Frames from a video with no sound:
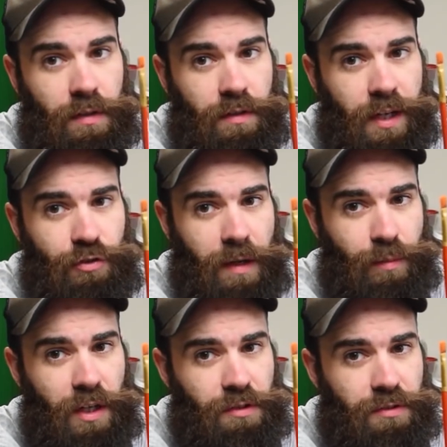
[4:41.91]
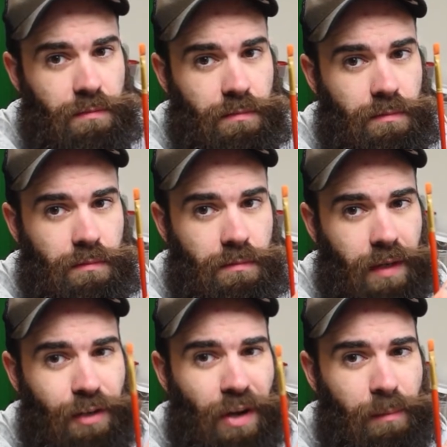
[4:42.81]
Take a dry brush
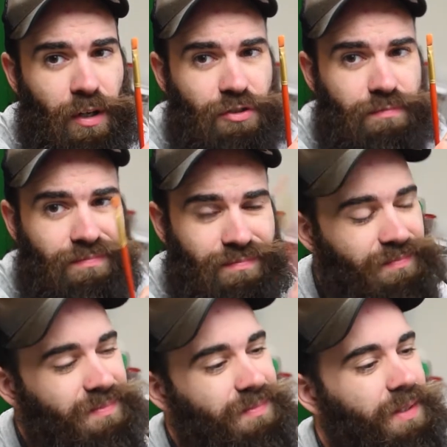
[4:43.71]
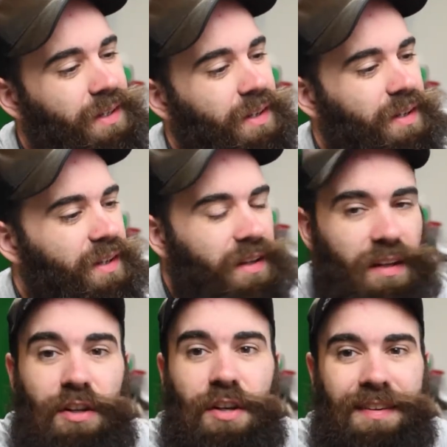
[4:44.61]
and dry brush.
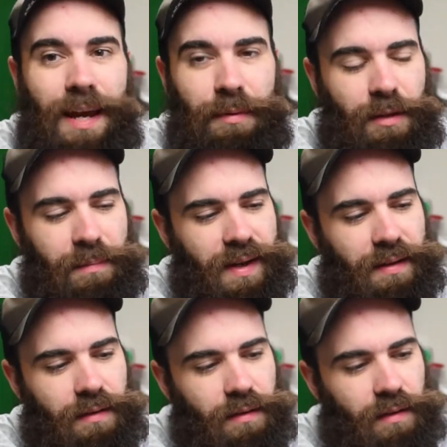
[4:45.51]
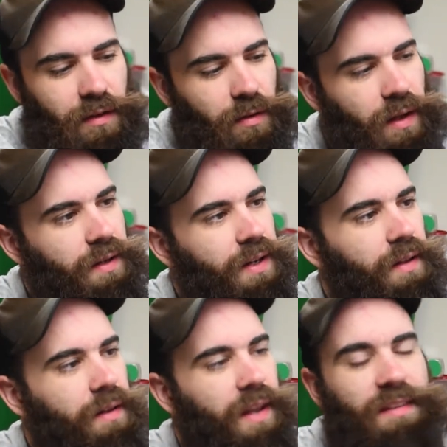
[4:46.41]
You're gonna dab it in the paint,
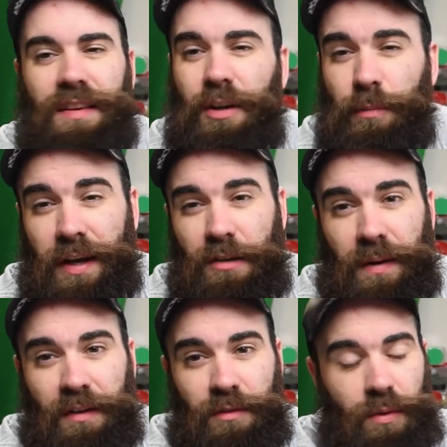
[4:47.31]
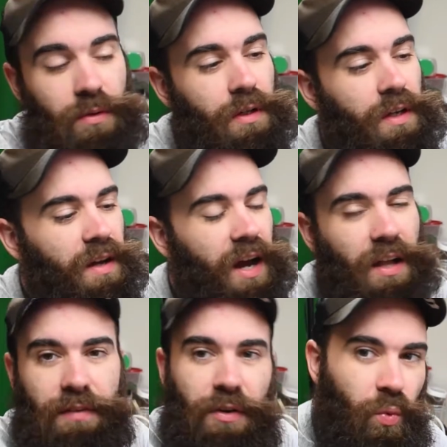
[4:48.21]
get as little paint as possible.
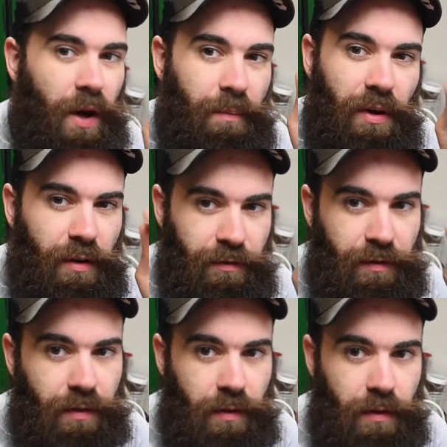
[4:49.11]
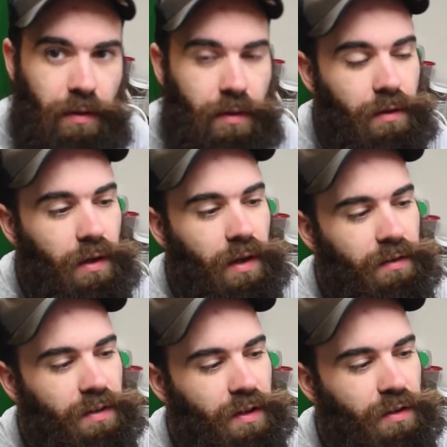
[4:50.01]
I'll even wipe off,
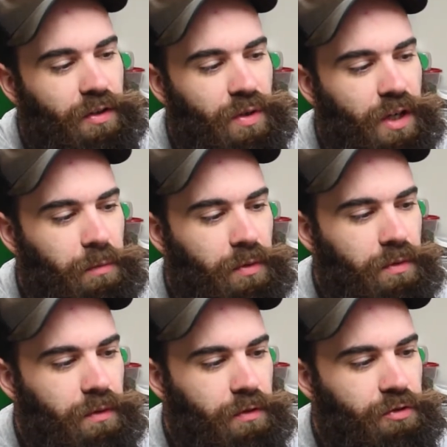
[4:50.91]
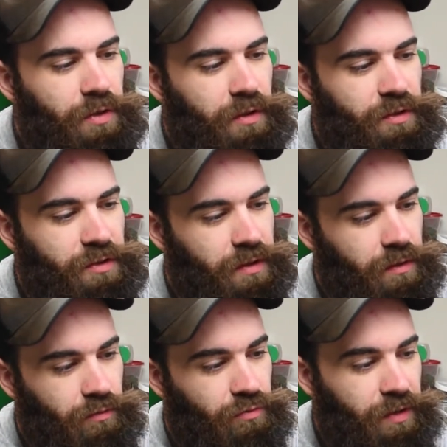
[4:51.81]
sit there and do a couple strokes just
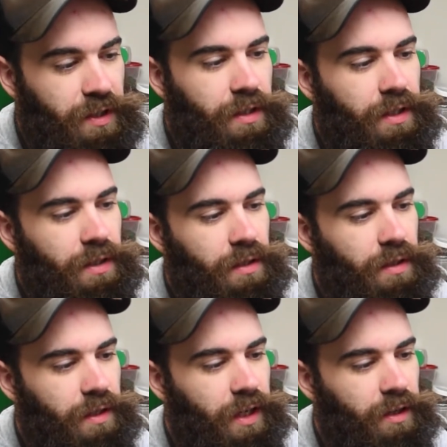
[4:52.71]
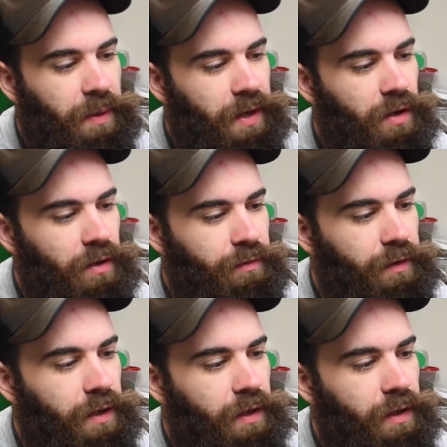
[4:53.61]
to really get the paint off.